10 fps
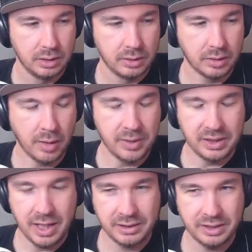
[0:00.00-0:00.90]
I mean,
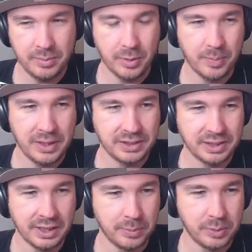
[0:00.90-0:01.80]
last time my
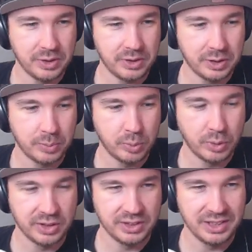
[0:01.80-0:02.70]
setup was just
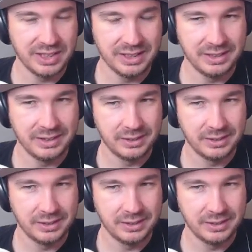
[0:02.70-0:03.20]
pristine.